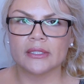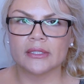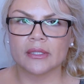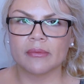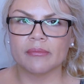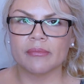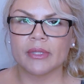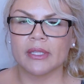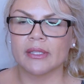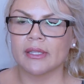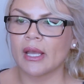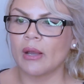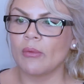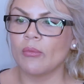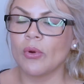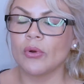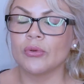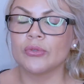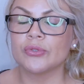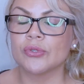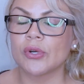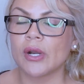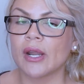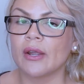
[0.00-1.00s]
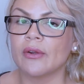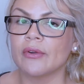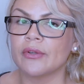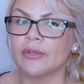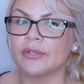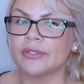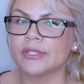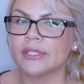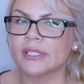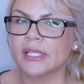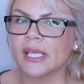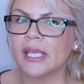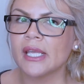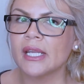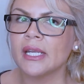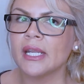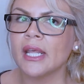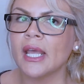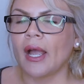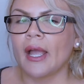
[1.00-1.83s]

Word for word: something that won't dry out your skin.